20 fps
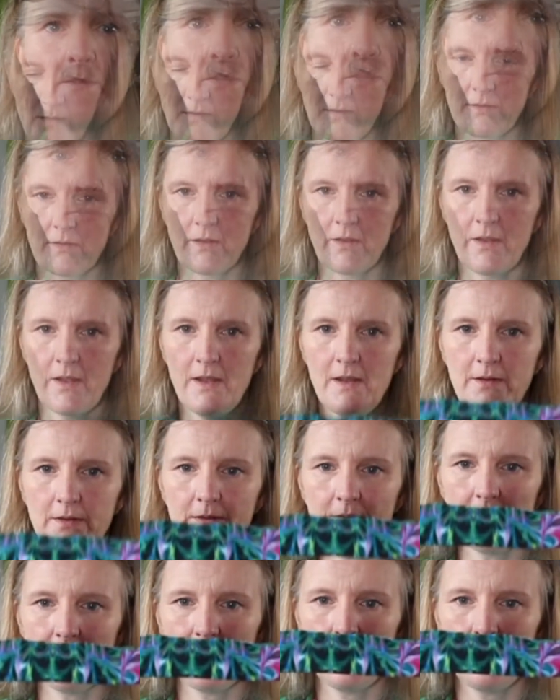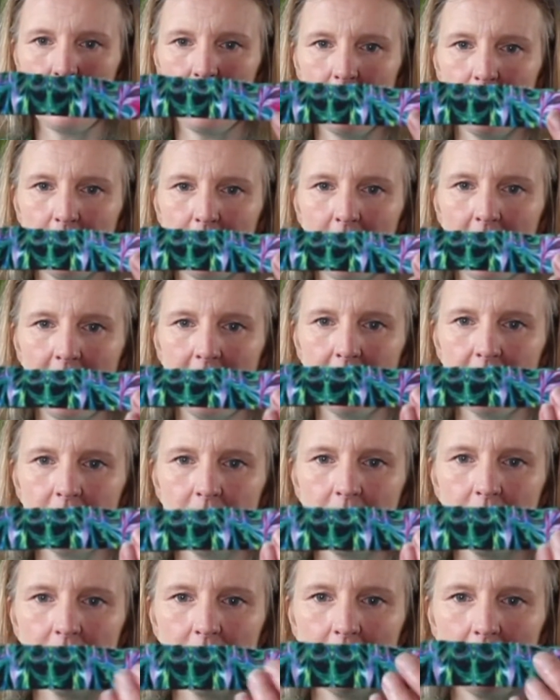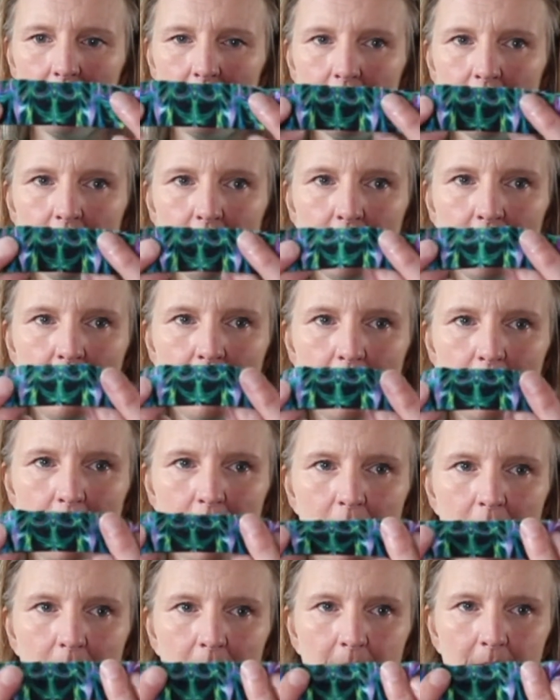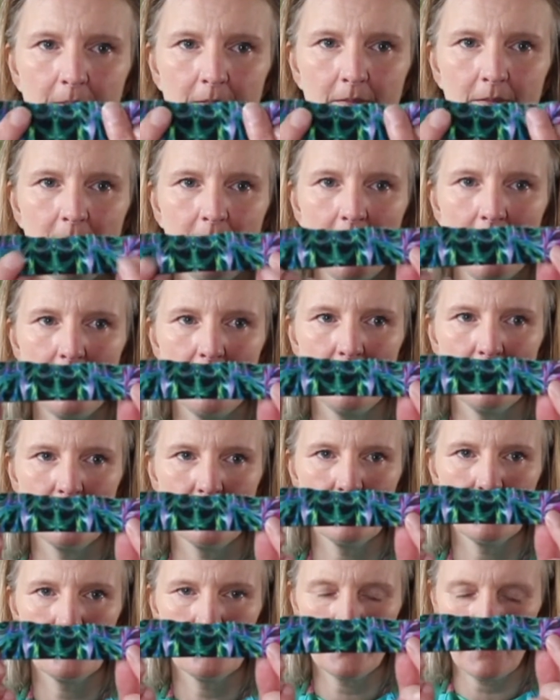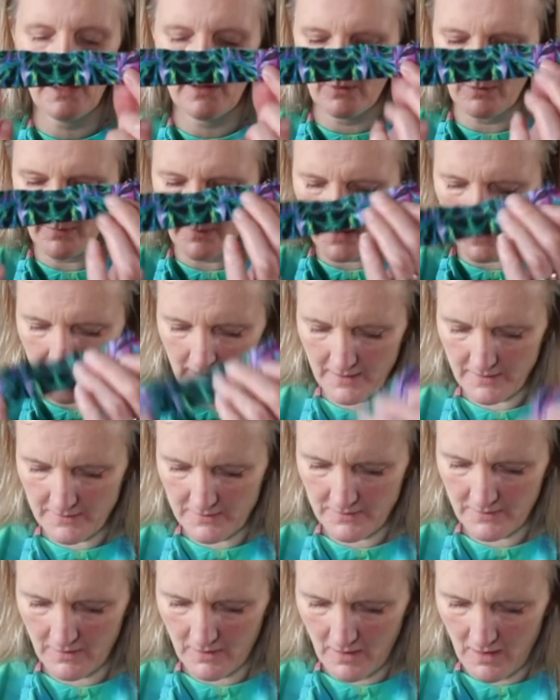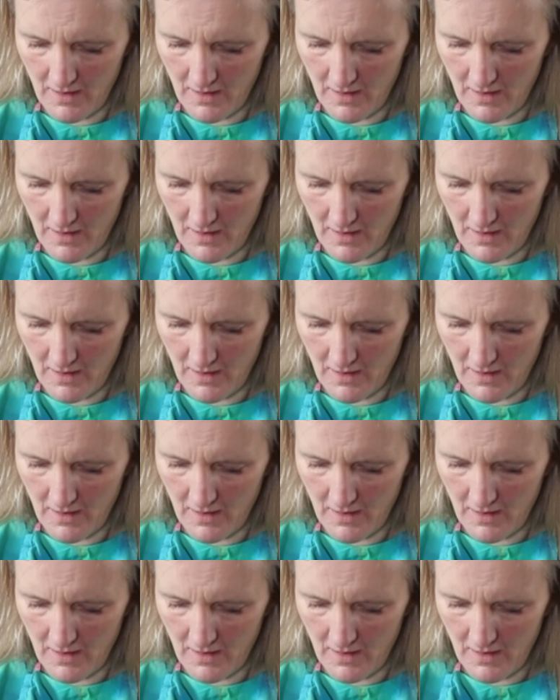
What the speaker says: So here's the pressed turned through nose channel piece,